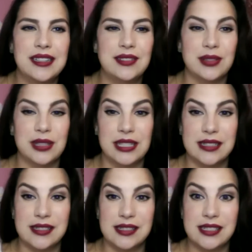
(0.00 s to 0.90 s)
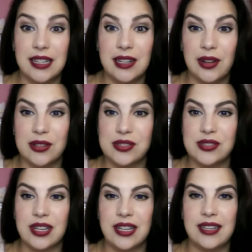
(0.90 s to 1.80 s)
during kids' study halls,
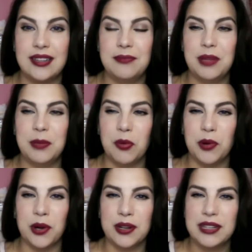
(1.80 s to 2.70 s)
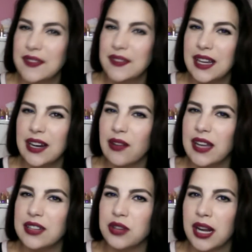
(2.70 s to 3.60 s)
like people were in there
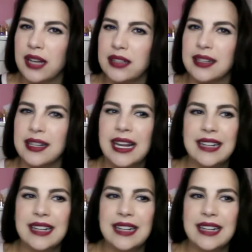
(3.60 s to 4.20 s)
like trying to